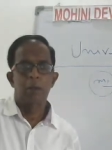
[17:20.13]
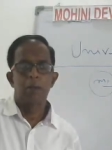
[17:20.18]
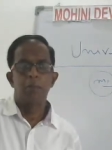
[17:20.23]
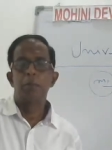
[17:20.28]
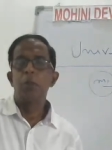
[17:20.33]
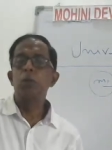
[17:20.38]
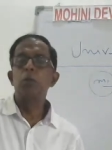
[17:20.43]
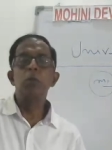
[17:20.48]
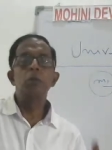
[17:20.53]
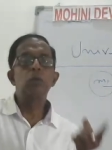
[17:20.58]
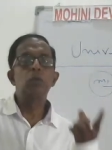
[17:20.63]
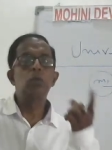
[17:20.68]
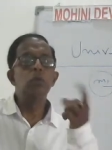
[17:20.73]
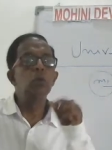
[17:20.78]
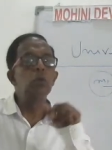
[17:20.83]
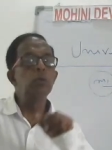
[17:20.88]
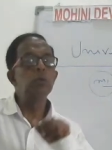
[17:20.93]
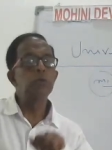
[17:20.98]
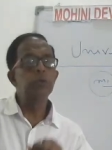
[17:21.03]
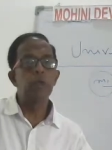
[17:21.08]
between
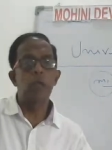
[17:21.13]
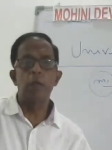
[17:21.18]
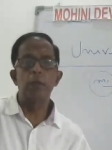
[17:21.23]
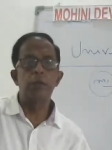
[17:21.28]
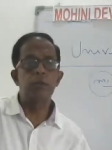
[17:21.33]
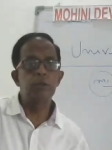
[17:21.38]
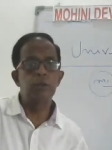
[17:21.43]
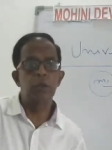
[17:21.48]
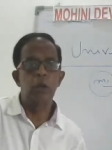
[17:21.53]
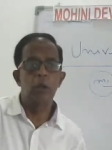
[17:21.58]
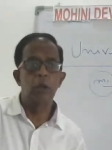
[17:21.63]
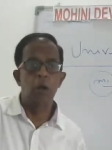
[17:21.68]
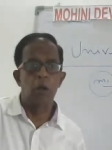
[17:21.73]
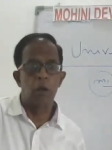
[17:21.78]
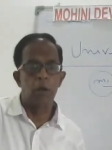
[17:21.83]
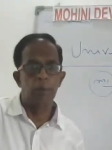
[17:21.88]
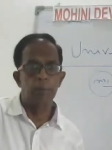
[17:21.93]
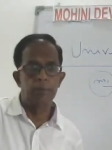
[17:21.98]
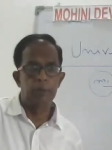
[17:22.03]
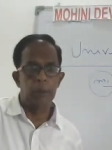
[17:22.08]
two celestial
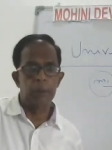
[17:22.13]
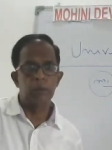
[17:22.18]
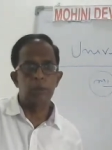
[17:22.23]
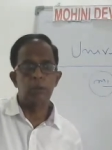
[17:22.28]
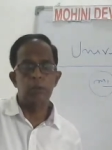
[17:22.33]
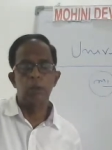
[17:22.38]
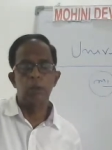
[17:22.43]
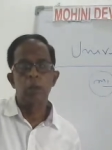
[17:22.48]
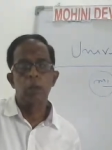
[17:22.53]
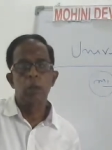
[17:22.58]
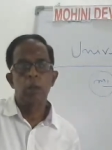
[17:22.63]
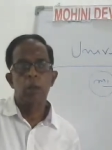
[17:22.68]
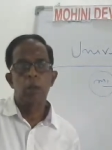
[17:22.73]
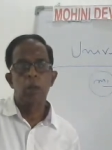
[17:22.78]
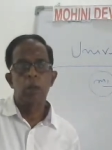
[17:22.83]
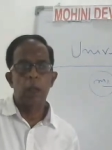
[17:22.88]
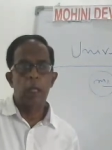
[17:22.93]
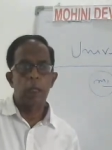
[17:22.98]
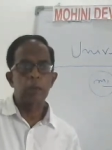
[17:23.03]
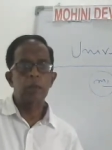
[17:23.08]
objects
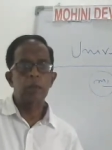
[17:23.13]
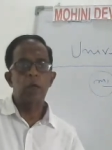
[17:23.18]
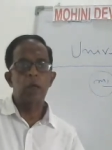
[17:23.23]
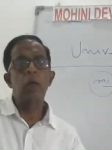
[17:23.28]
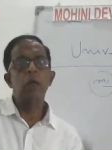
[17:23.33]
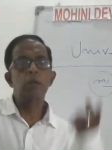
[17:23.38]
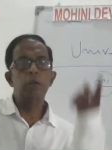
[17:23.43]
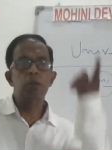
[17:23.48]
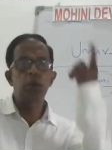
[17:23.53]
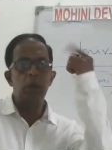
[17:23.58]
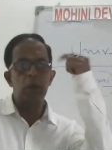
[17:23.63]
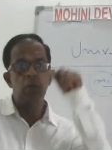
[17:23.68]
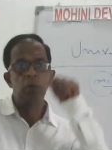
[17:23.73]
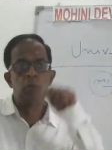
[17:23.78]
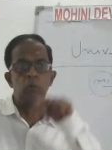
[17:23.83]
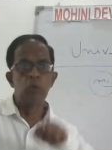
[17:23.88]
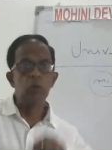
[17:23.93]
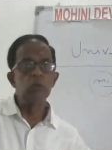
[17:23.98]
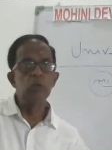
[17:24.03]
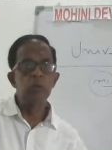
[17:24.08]
like Earth
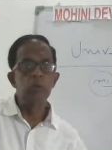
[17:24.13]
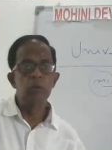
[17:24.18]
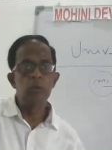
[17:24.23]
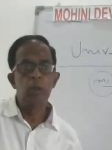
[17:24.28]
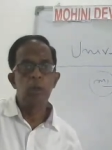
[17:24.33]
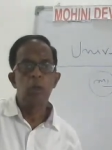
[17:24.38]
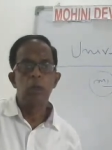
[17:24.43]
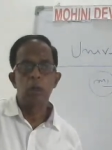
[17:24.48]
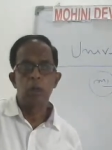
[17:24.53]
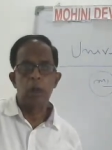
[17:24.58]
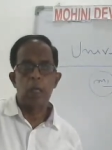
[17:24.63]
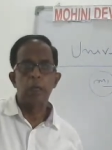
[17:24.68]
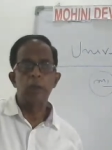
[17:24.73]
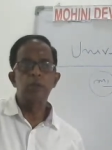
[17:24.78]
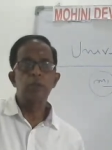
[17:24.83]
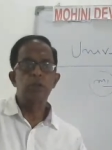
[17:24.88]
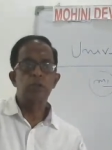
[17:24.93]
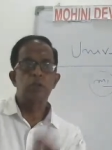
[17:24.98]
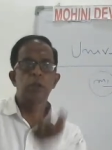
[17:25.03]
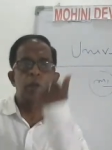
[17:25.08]
and Moon,
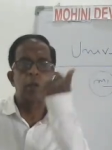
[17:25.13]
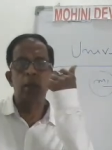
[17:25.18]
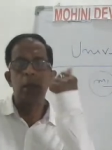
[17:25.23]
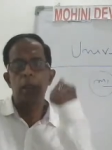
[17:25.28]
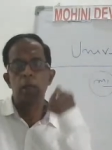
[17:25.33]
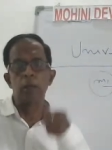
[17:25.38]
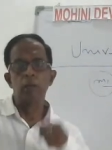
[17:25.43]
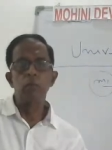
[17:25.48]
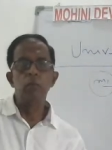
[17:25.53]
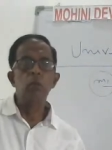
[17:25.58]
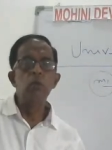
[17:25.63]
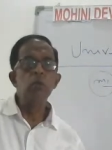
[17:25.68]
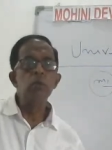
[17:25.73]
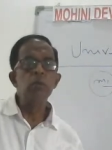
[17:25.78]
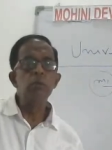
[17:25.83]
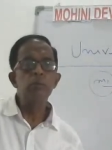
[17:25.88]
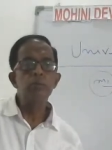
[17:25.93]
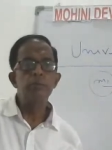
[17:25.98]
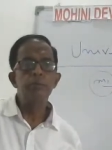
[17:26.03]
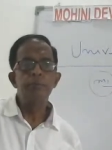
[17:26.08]
like Sun and
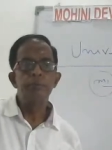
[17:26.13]
Moon,